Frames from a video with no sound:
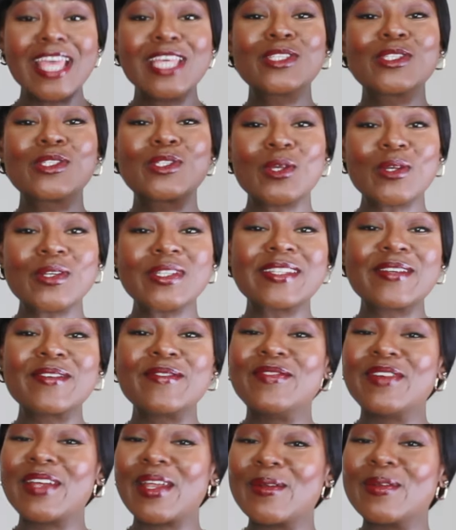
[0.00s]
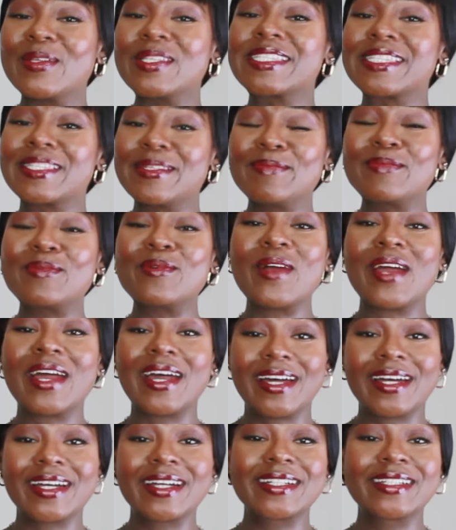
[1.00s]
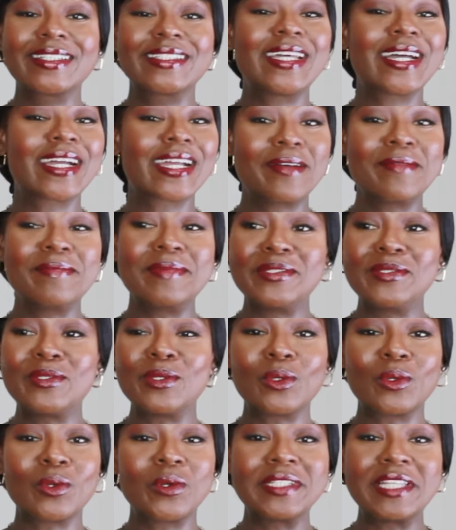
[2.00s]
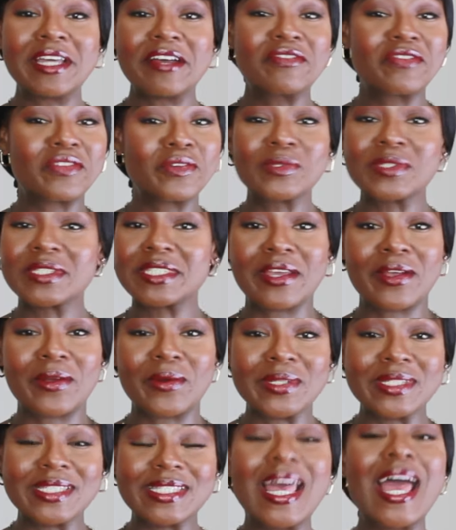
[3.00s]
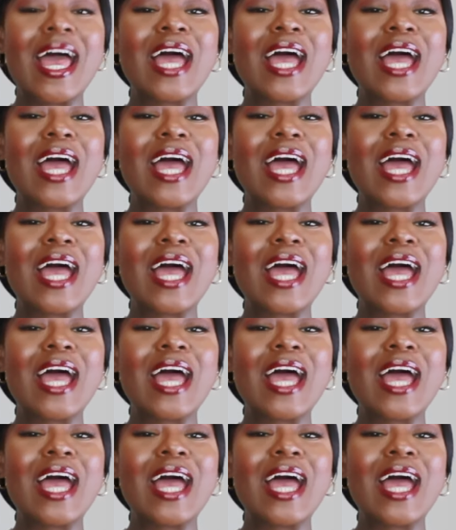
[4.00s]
it's just a very simple hack that can be done under a few seconds.